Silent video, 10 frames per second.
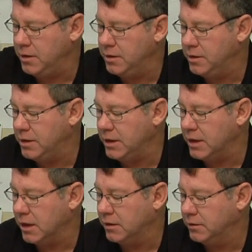the,
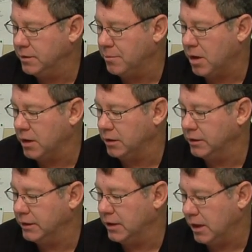uh, the model
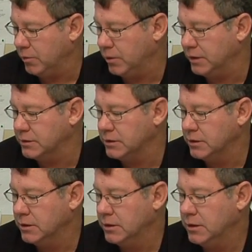in high winds.
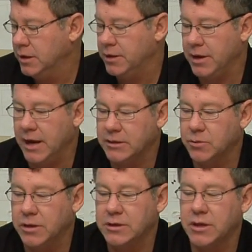The next
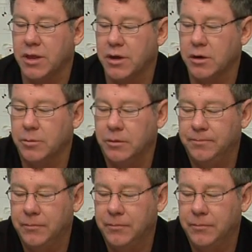one is to thermal,